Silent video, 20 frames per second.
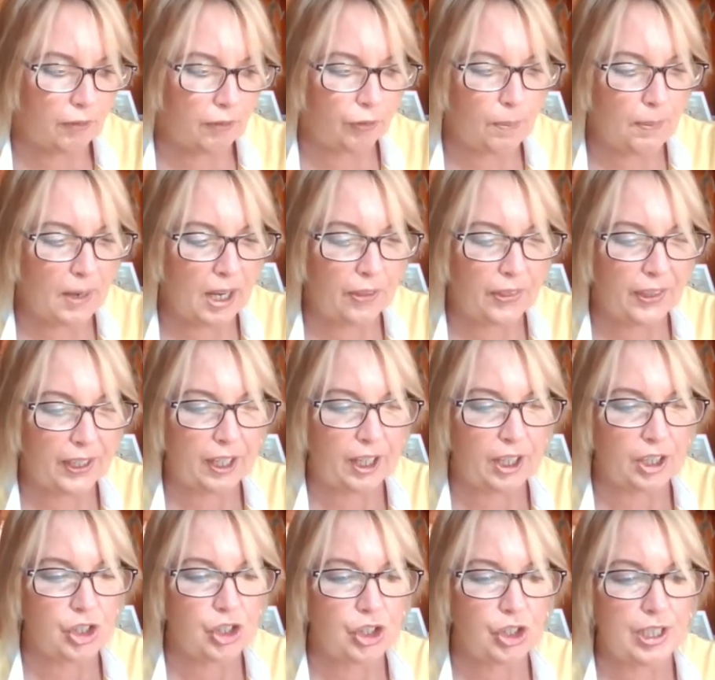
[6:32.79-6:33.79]
from other
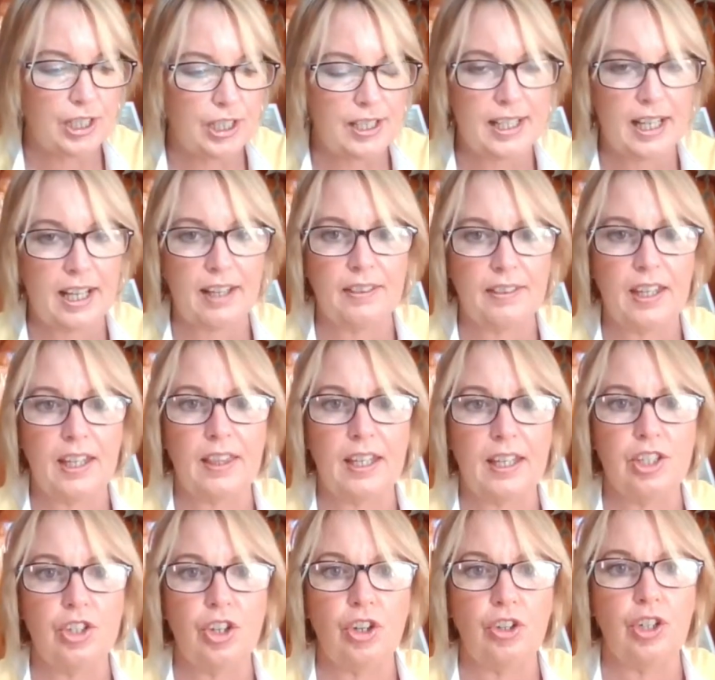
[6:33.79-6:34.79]
countries saying that
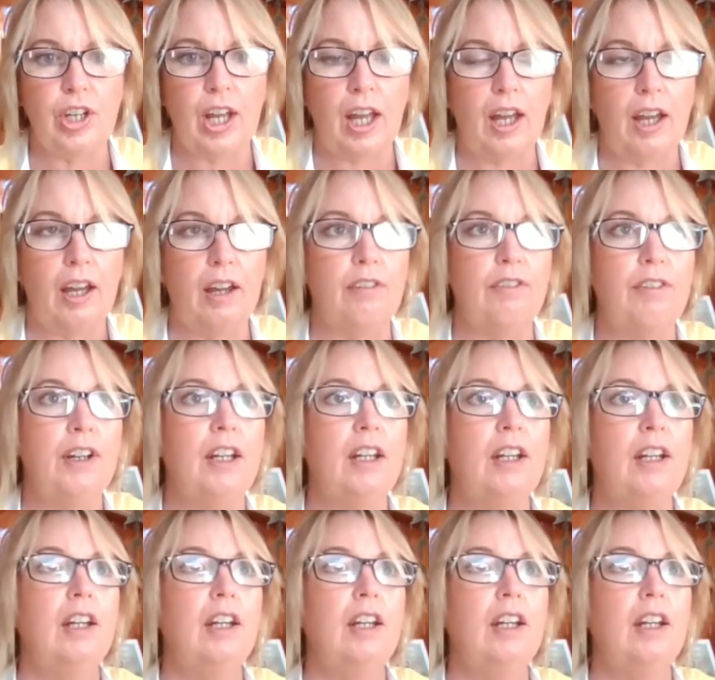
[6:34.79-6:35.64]
they don't have